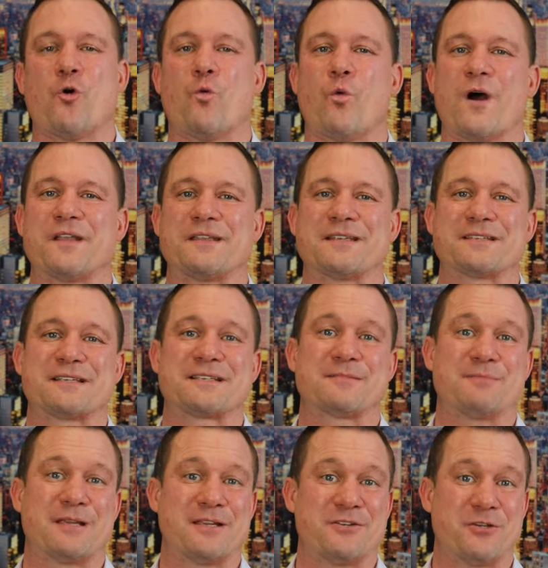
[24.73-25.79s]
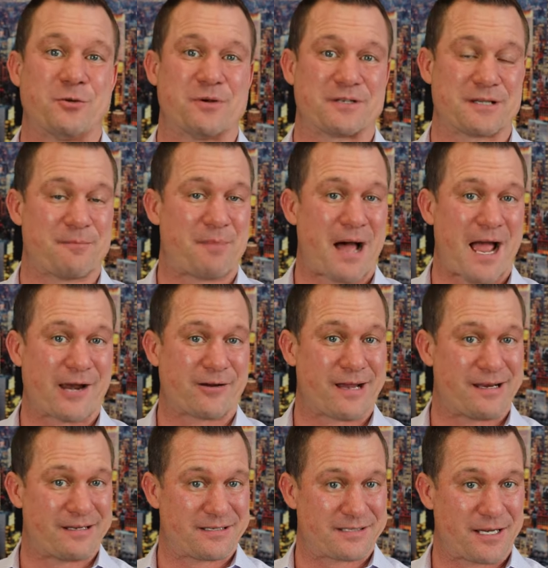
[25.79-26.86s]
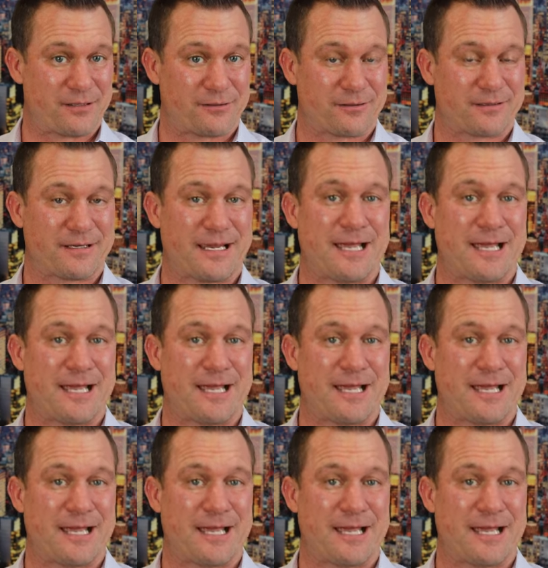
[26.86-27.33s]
What does this mean to you as a buyer and a seller?